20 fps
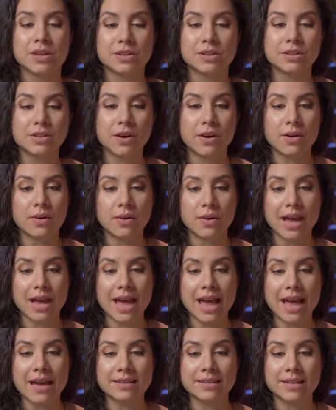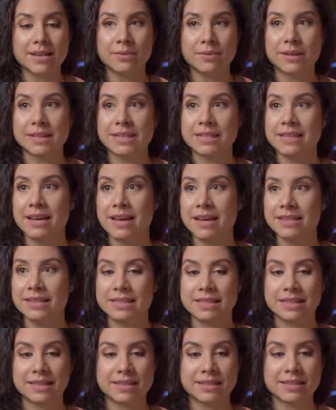So as I
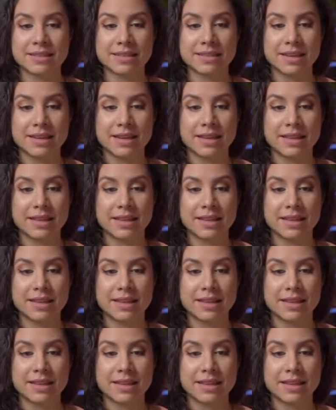resize this